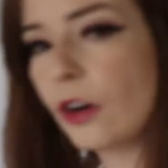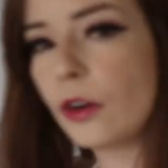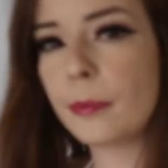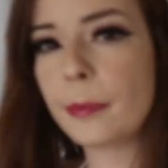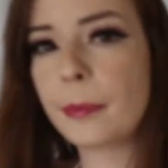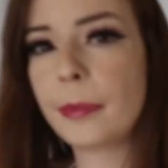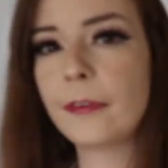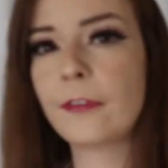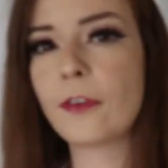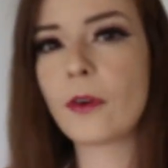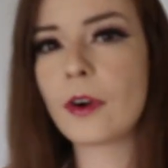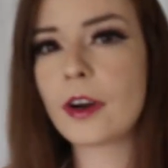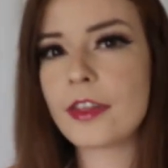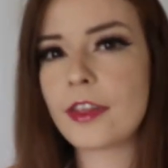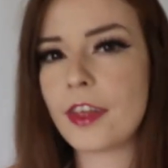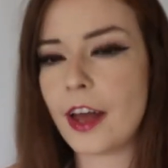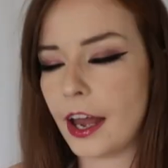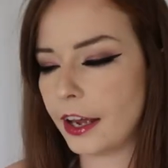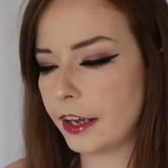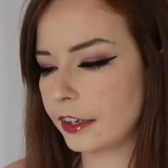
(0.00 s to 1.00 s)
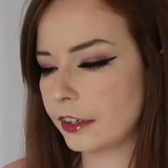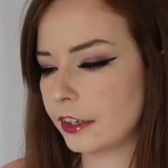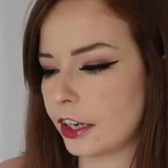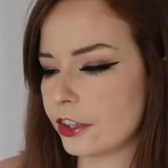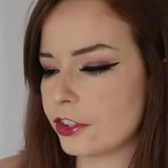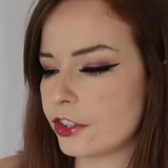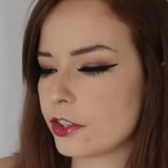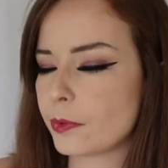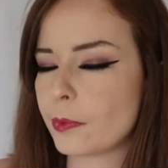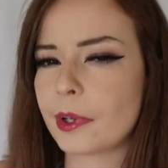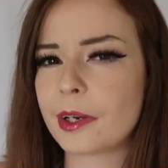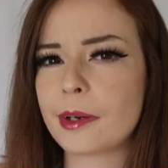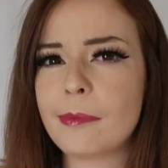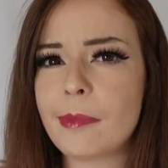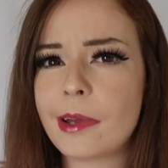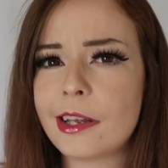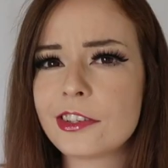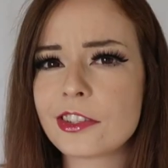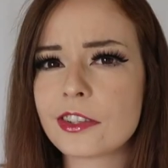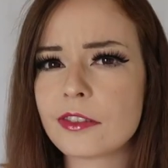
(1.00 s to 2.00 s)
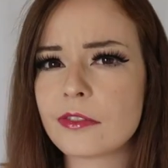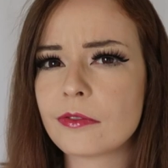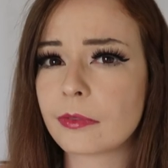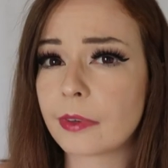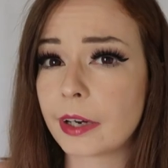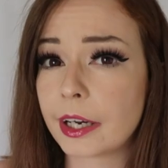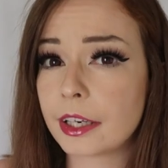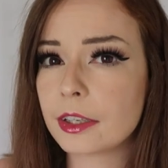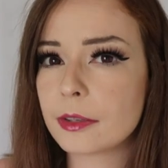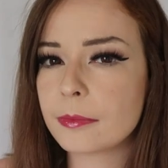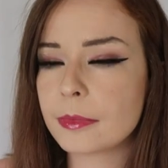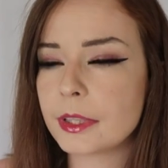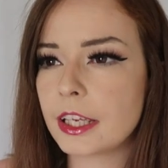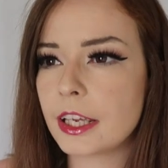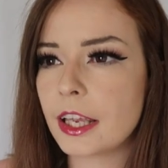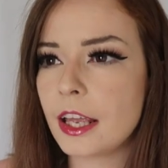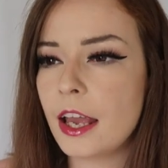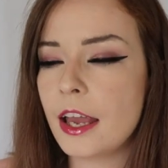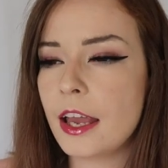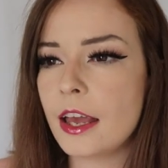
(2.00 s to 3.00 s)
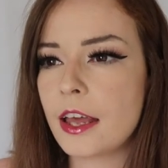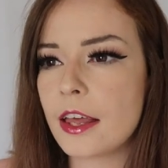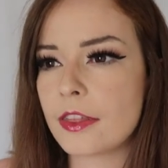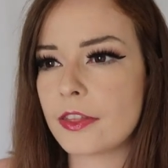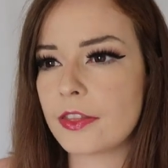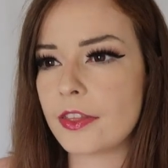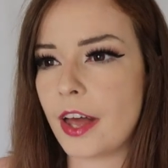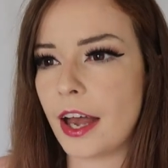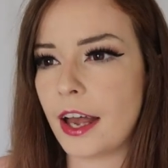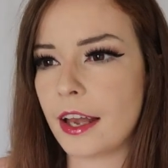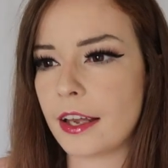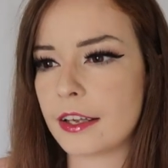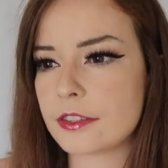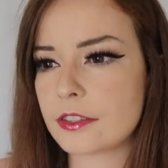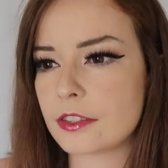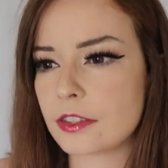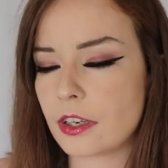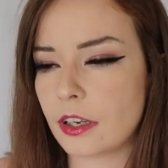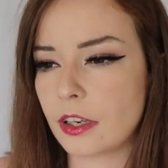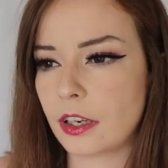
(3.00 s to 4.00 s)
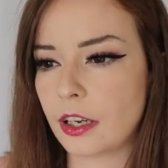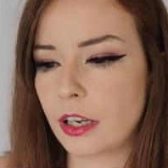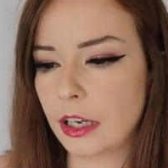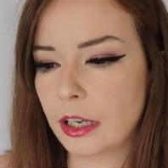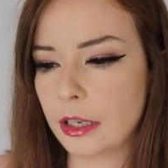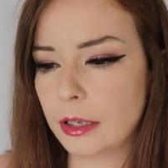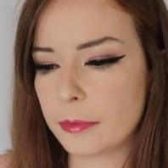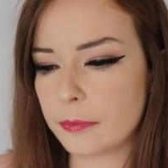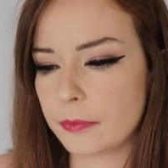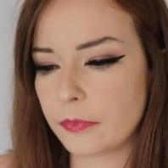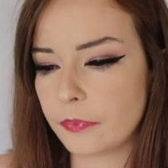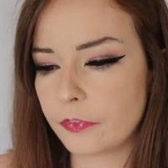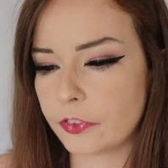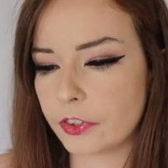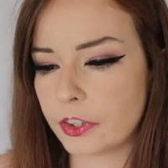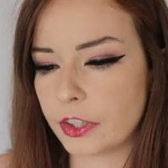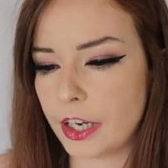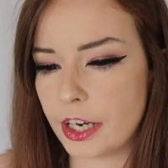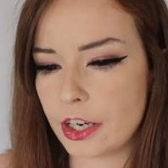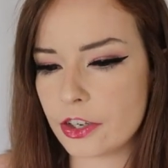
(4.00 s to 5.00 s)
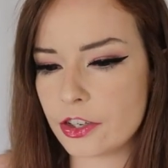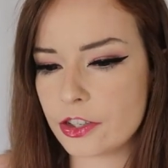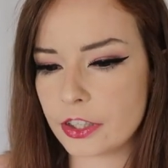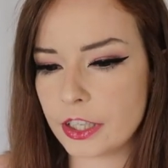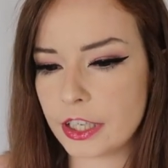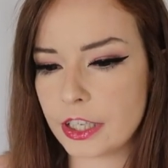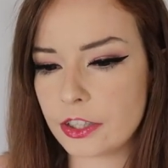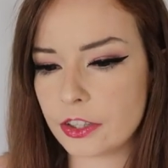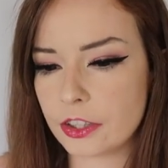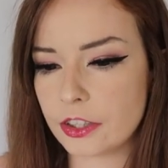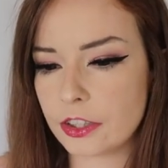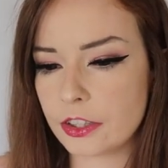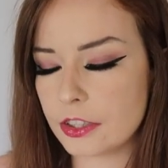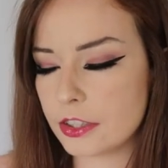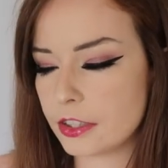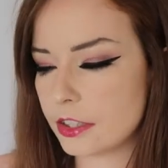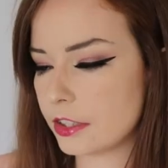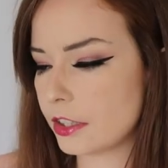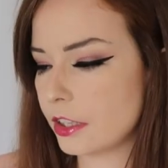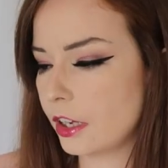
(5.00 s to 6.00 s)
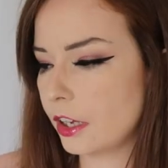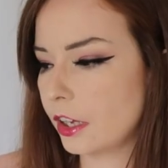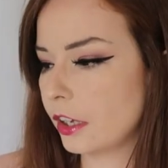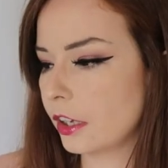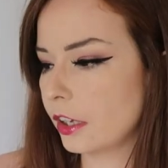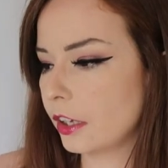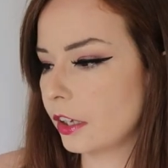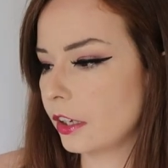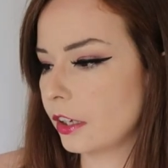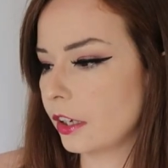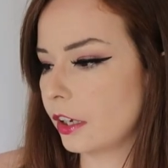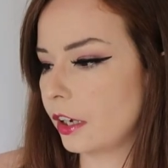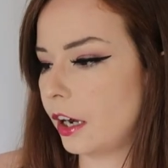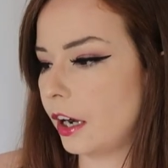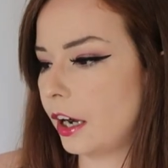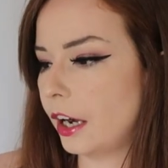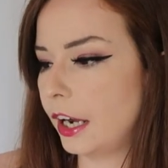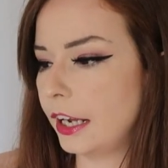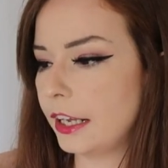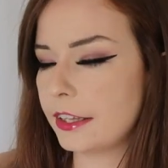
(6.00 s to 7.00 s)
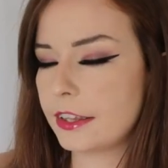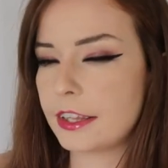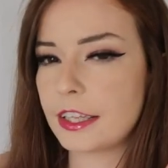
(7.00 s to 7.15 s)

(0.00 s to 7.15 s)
oh, before that, I just want to mention randomly that um, for hair straighteners, I